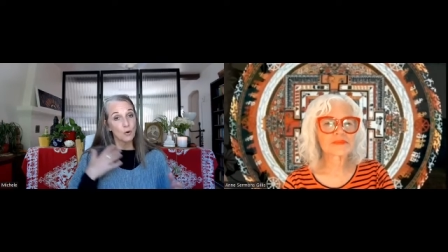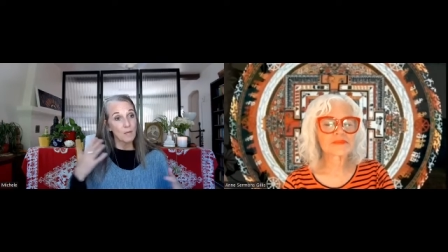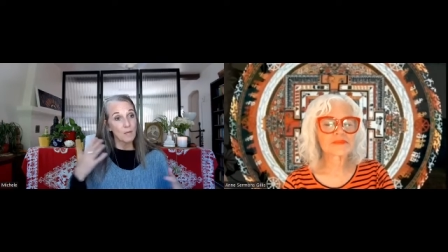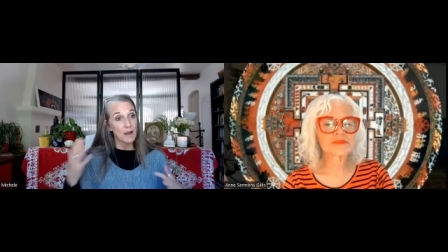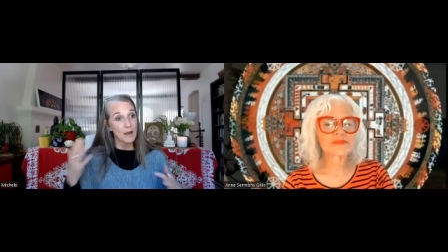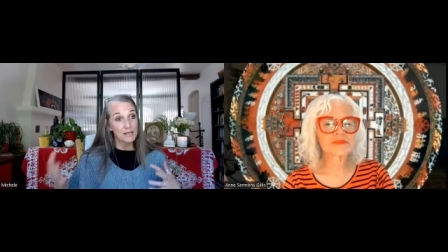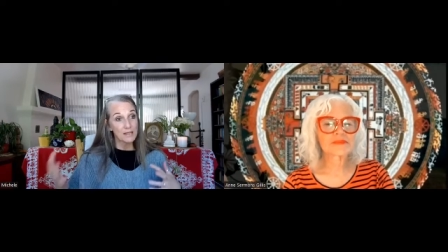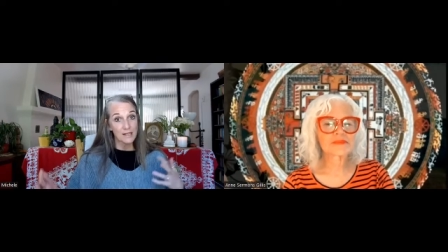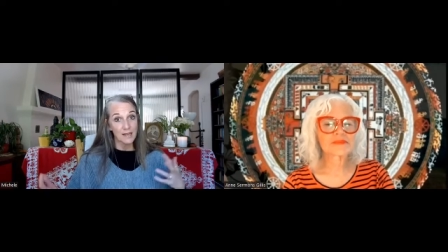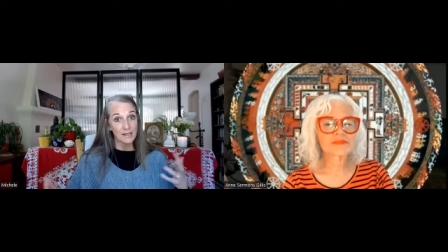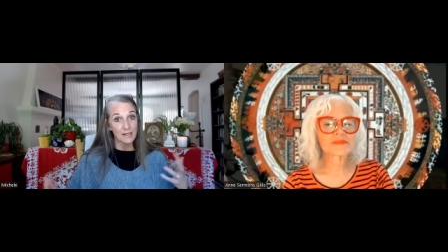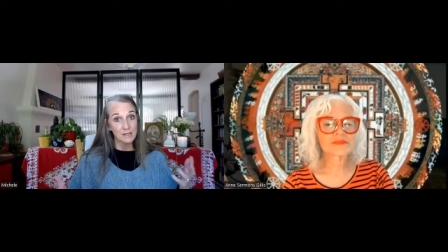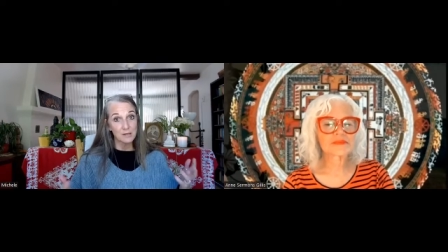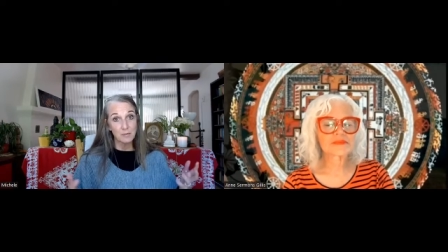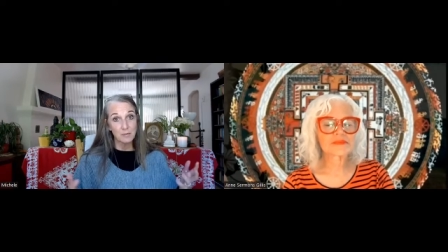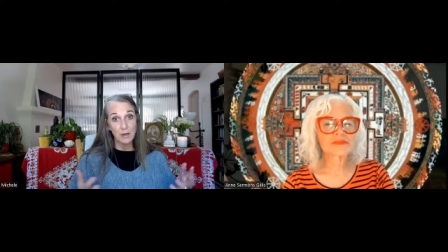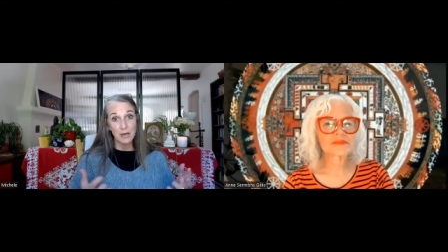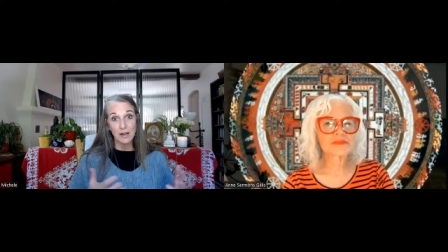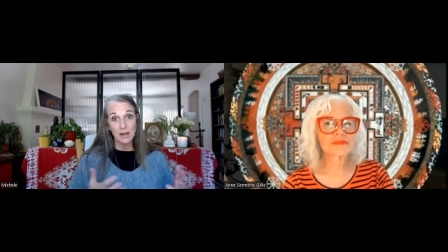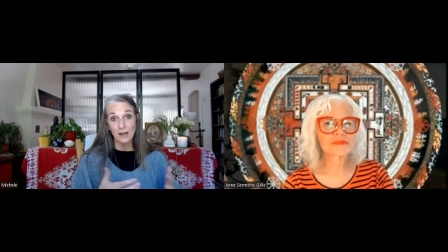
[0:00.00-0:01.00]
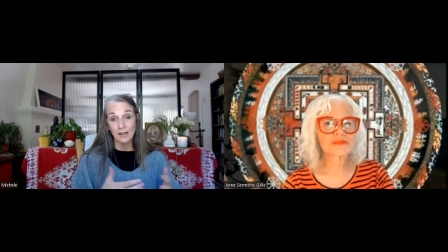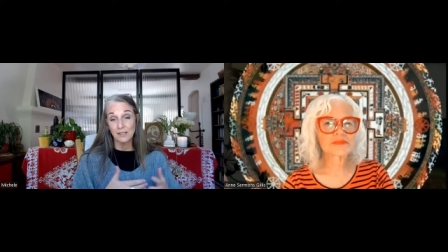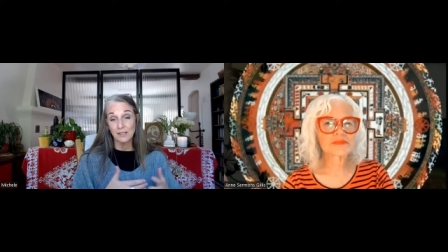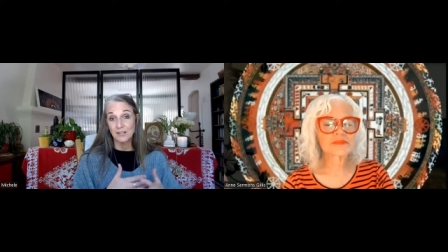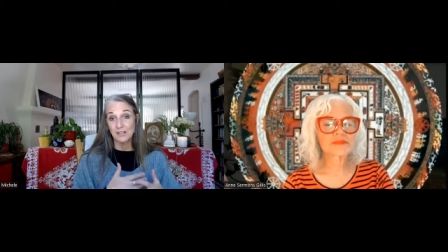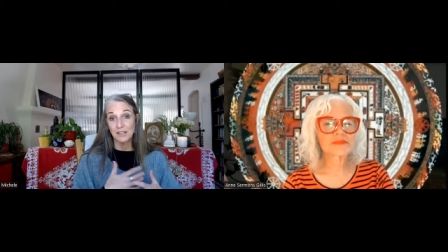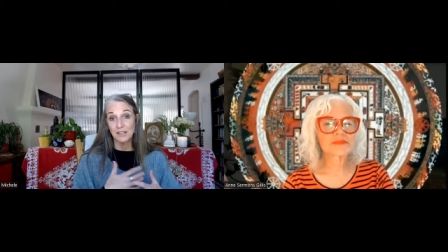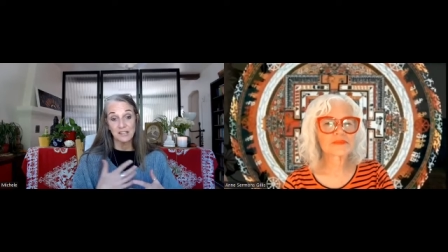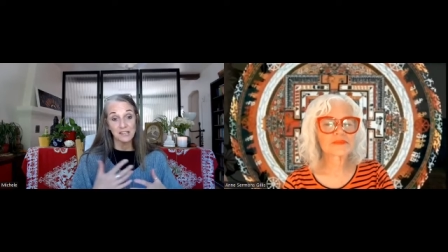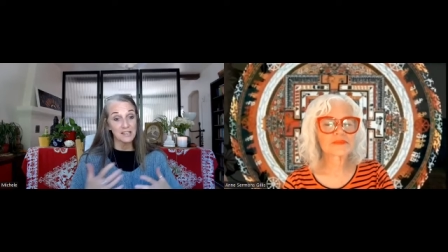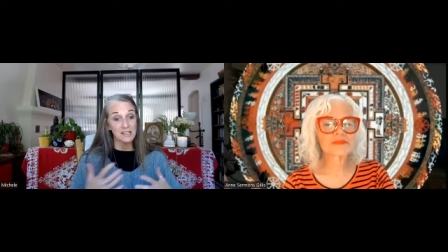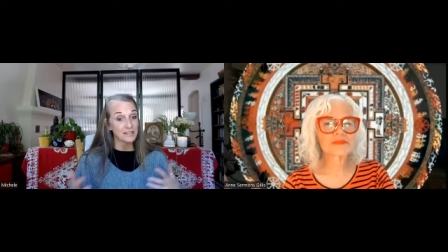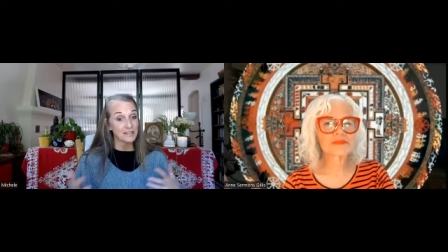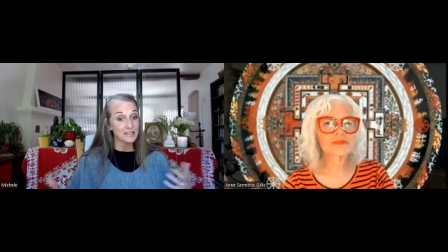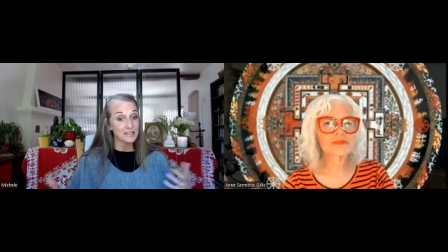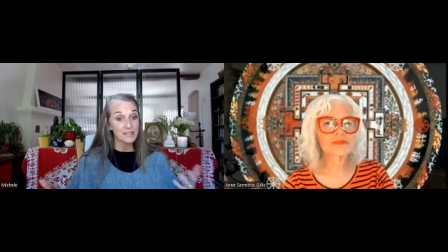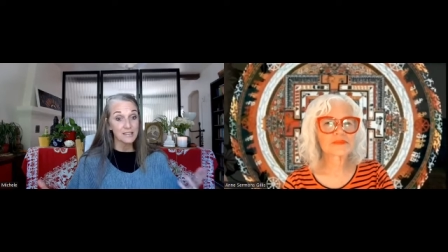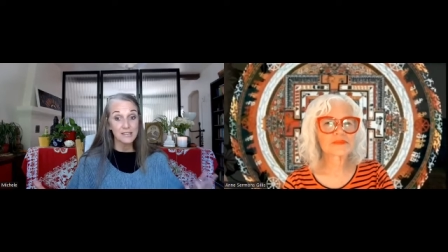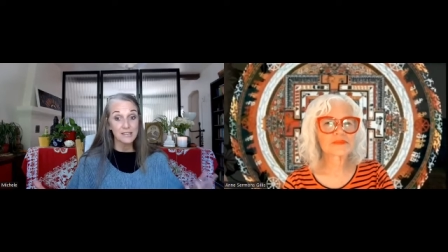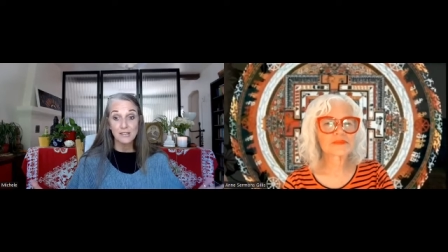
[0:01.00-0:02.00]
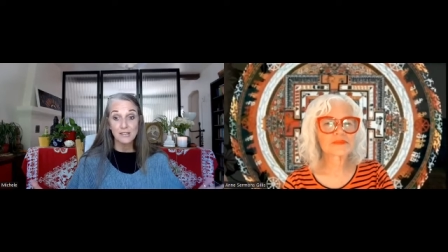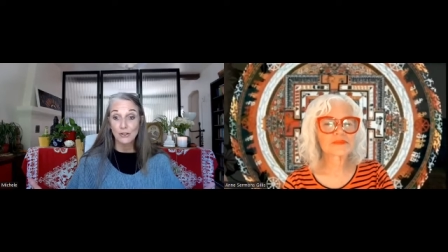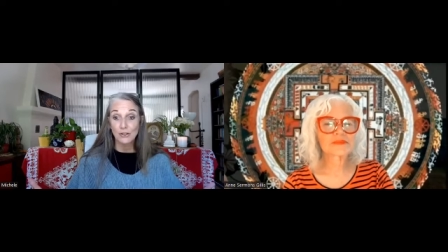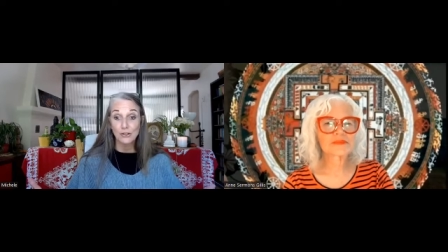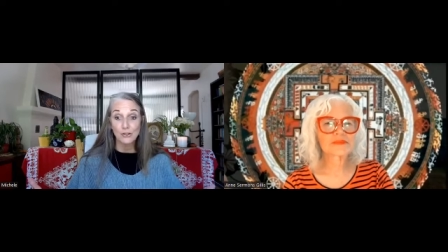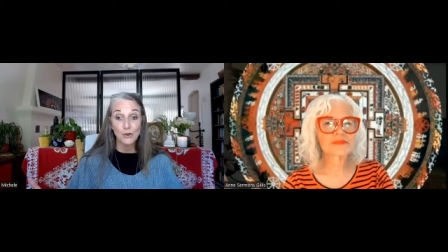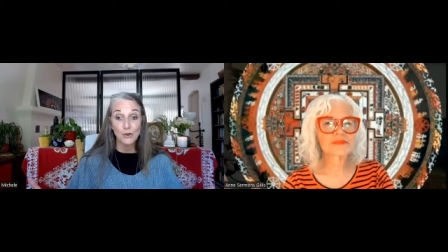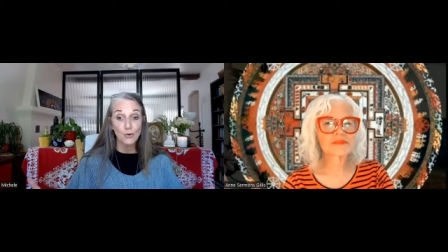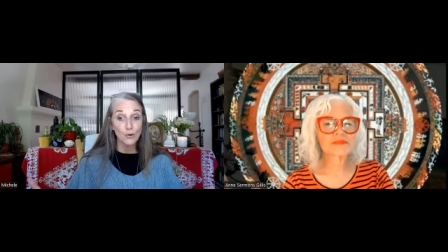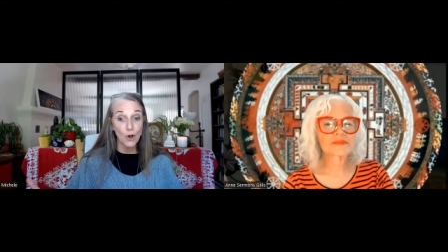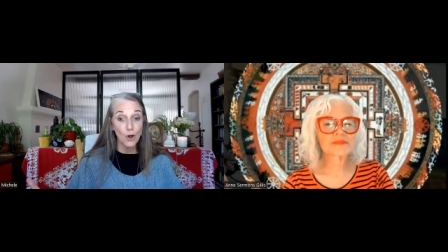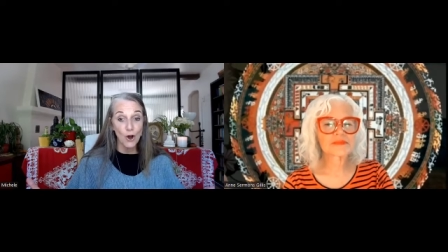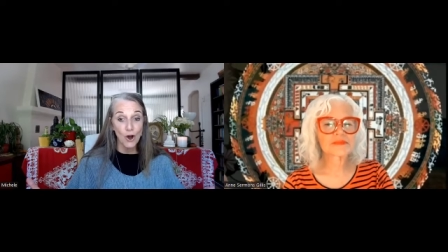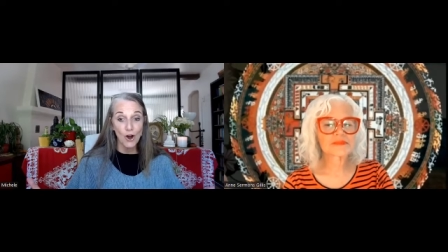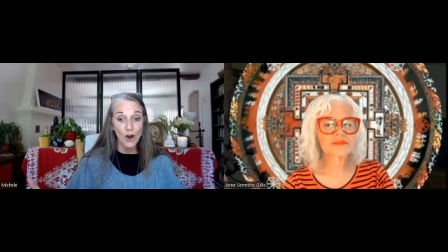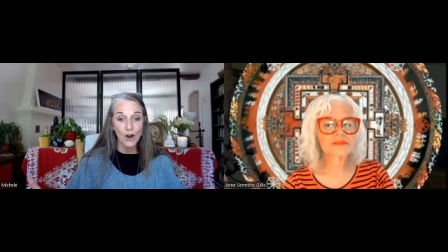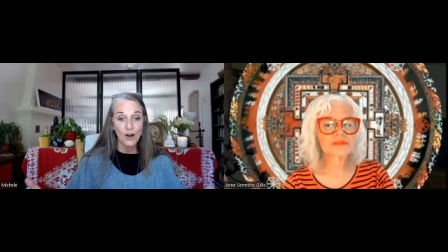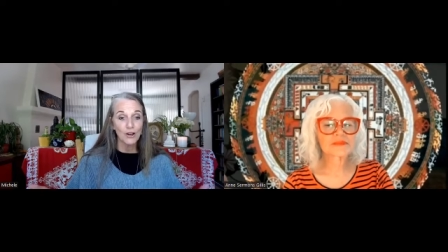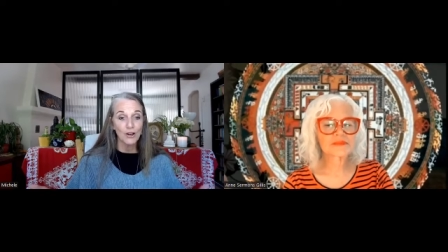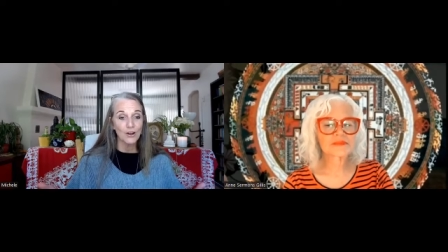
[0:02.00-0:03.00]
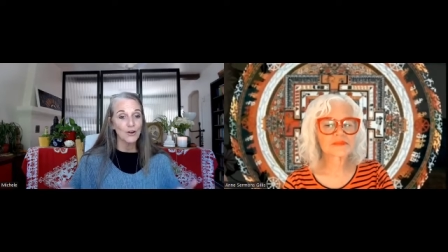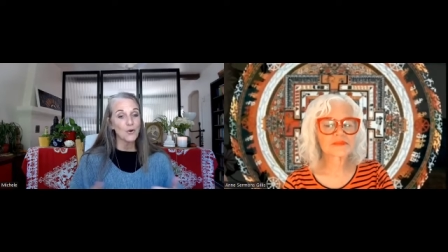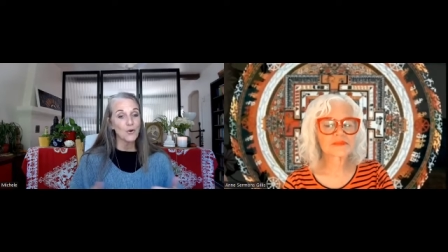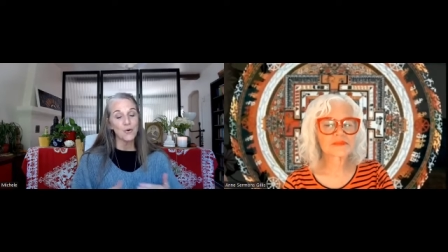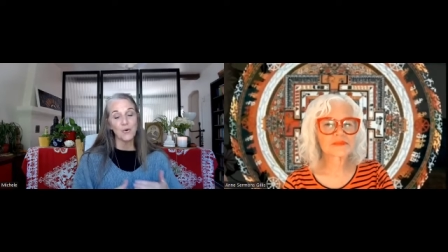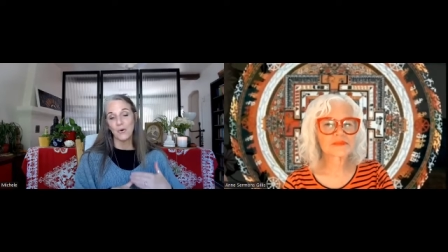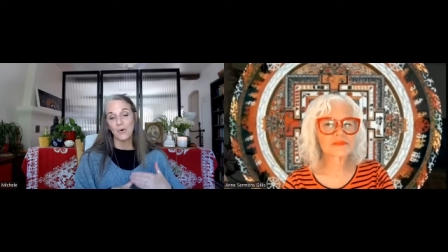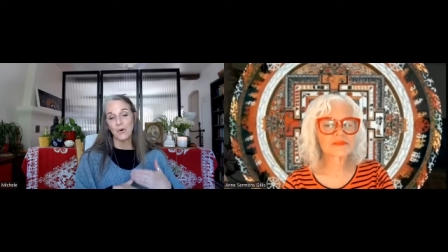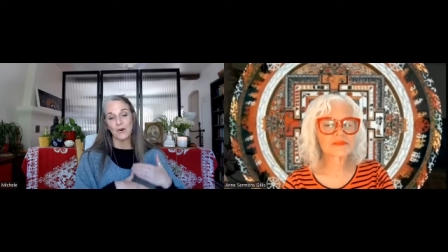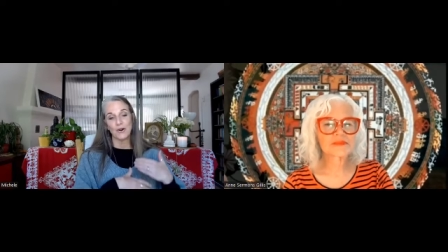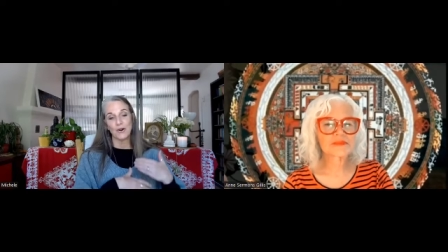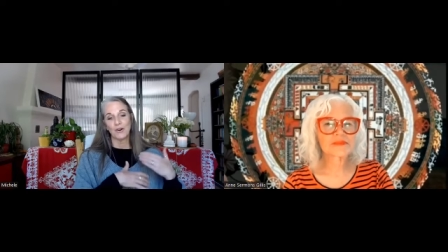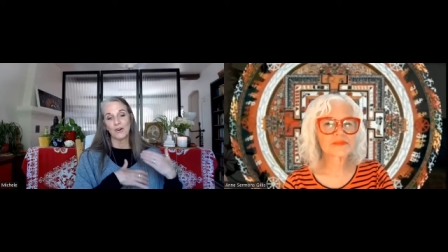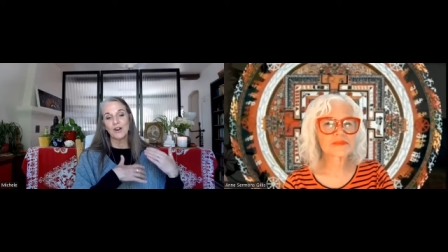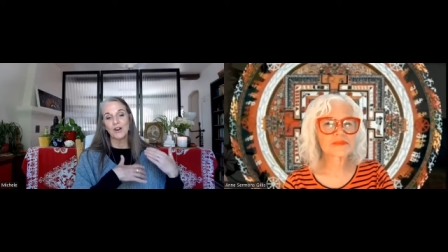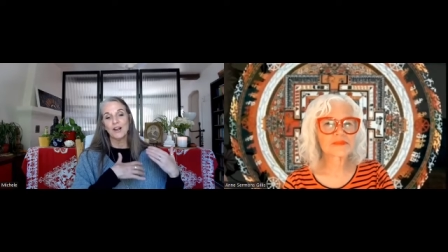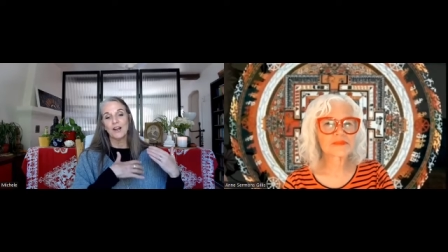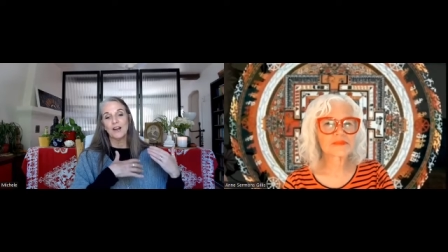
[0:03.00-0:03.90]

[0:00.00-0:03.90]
make sense because the sentences are so long, or